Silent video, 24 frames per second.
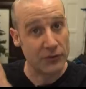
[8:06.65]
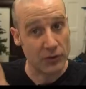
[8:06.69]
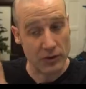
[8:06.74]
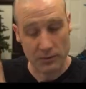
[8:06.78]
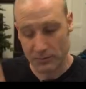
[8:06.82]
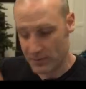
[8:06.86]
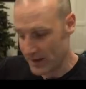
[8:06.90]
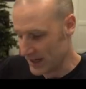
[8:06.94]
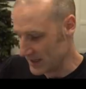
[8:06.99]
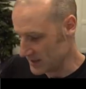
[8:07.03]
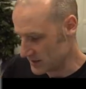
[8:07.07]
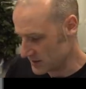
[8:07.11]
it
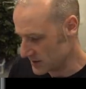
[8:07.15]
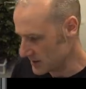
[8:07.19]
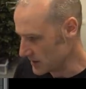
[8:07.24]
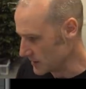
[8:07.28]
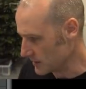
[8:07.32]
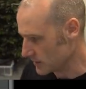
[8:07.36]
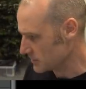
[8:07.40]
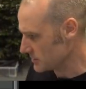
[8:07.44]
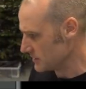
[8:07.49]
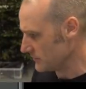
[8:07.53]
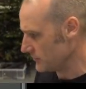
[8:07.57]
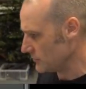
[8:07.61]
pastes it in.
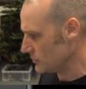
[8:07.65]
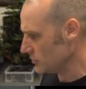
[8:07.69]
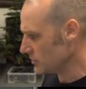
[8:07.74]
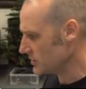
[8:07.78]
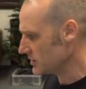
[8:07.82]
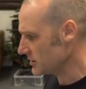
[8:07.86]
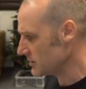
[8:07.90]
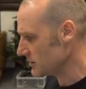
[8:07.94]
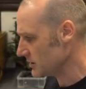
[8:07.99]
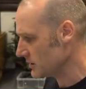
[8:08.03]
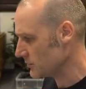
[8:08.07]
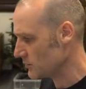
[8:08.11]
Because if you look
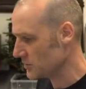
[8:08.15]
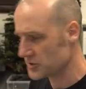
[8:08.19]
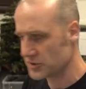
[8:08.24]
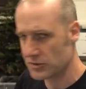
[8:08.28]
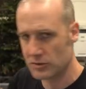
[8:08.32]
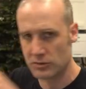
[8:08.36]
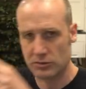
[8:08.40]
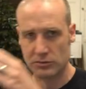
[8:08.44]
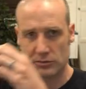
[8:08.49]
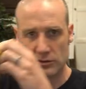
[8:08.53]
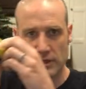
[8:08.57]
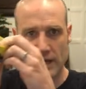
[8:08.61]
at the
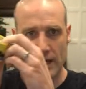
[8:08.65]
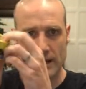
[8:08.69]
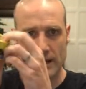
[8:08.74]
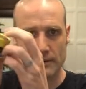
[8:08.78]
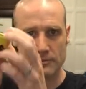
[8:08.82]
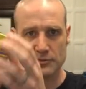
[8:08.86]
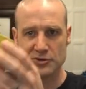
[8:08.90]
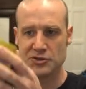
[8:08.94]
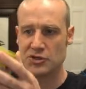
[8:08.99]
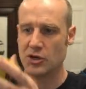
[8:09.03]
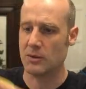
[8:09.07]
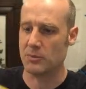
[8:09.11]
original
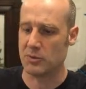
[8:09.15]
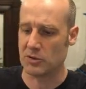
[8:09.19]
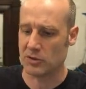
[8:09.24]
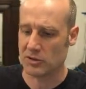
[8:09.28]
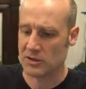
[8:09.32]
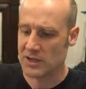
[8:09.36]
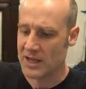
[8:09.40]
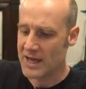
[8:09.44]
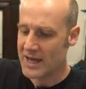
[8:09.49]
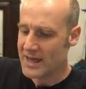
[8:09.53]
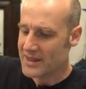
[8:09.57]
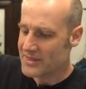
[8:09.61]
Dobble,